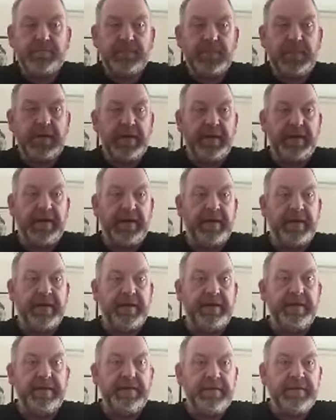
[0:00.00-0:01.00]
The
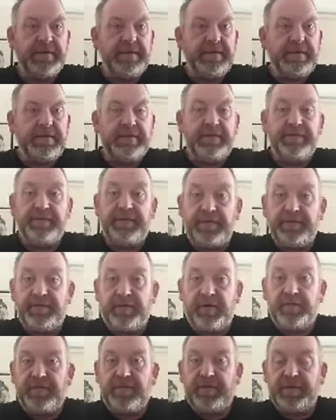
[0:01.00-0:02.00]
Fianna
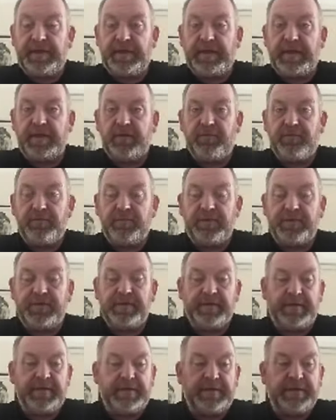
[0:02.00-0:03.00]
Fáil Fine Gael government
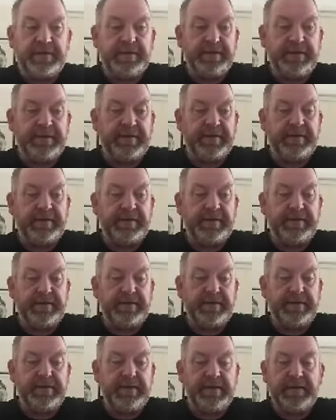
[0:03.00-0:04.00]
and
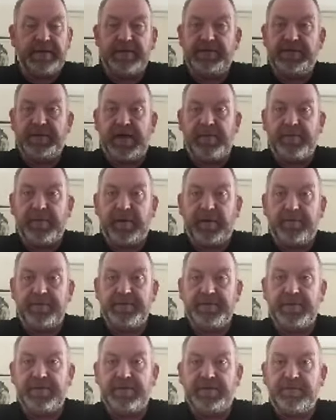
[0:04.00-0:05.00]
the sham
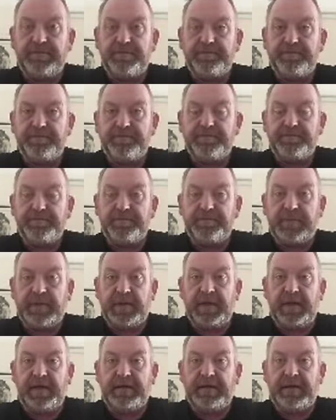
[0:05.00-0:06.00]
opposition
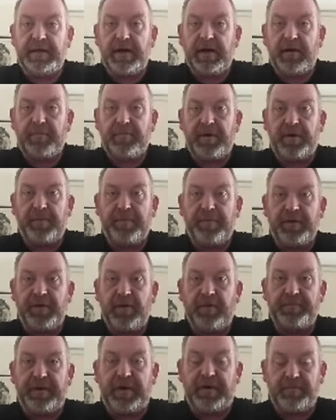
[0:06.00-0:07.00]
that are propping up
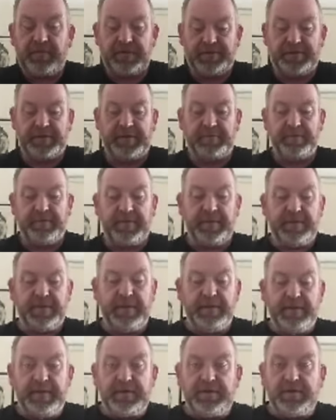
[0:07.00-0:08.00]
that regime.
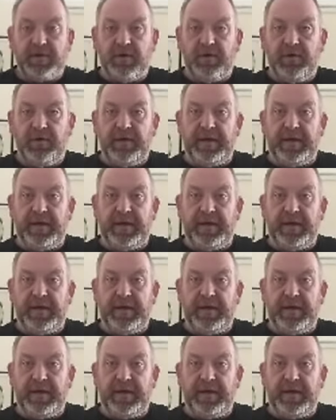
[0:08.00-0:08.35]
So